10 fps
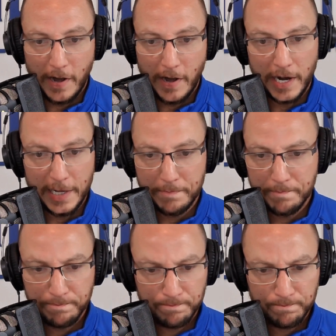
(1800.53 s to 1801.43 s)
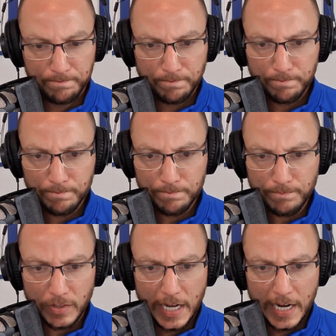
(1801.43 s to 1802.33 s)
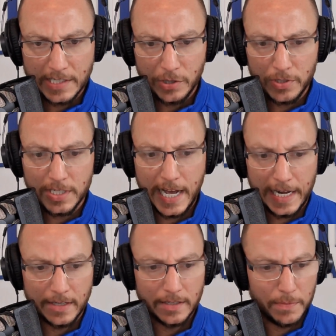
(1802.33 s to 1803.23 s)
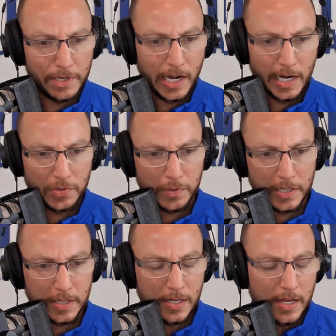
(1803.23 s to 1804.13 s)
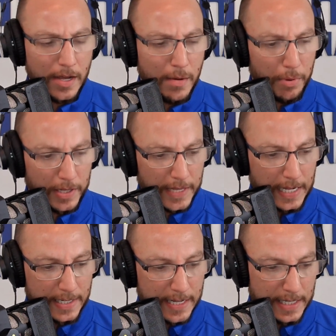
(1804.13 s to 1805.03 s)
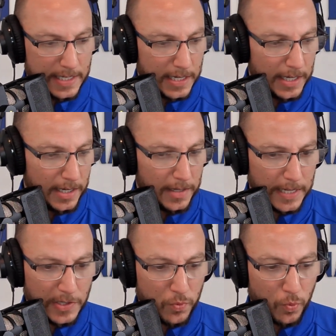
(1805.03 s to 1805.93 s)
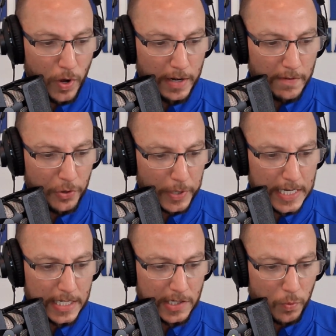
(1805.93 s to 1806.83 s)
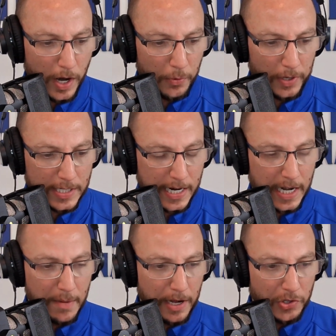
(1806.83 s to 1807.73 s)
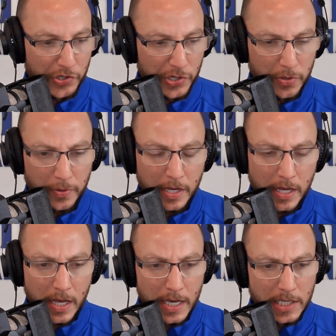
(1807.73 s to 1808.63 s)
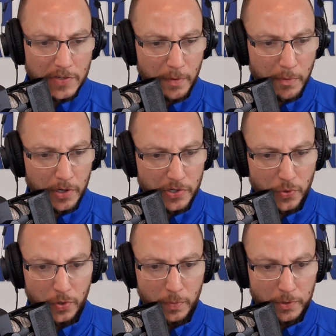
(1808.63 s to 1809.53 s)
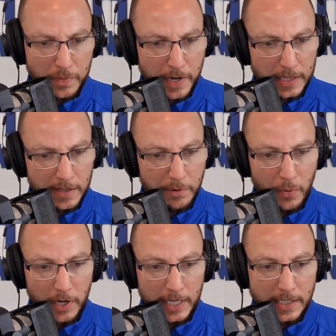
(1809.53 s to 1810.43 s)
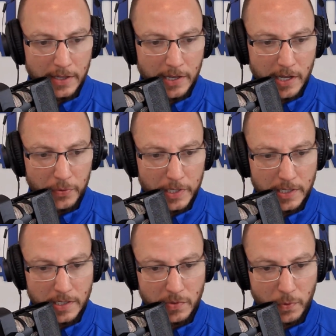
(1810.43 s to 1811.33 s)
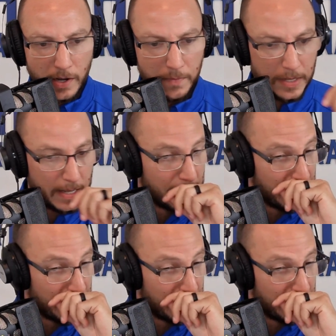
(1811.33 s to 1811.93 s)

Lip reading: of everybody. And it's a little sad, to be honest with you. But that's one of the reasons why we're excited about June, is from a historical perspective. But I want to get to the other reasons as well.